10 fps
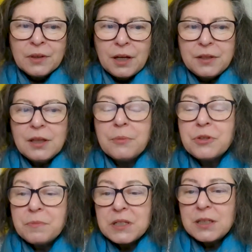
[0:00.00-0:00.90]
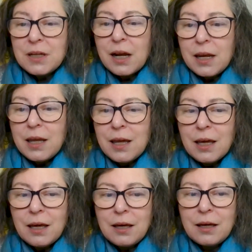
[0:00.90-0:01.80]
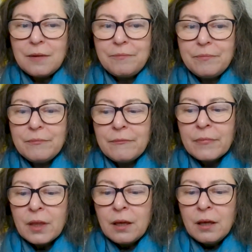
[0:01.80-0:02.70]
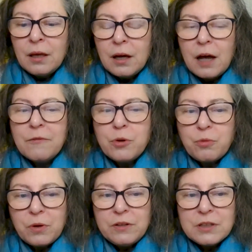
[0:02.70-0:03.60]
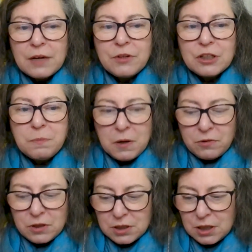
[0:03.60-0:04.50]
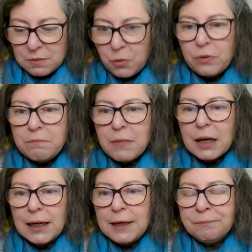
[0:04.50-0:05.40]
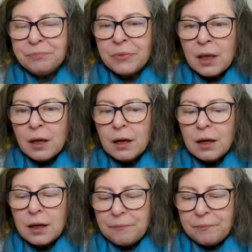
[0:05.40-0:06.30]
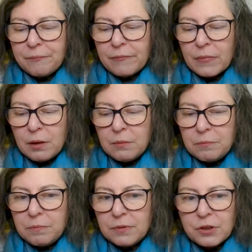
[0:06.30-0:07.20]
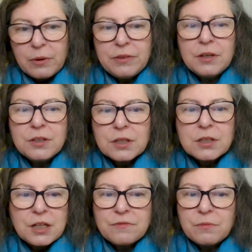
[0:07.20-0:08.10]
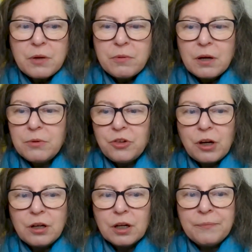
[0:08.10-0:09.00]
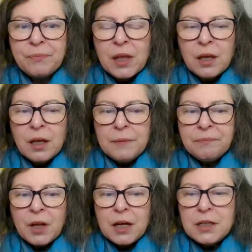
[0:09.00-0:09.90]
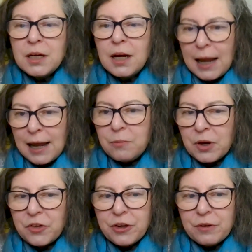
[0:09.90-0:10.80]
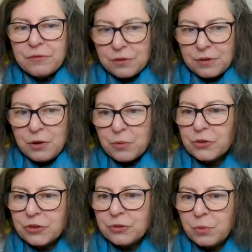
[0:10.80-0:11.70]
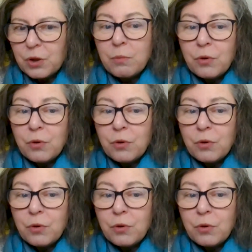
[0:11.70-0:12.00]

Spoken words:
I think that was a mistake. I've always wanted to have experiences more than money. So I think success for me when I was younger, I didn't allow myself to think what I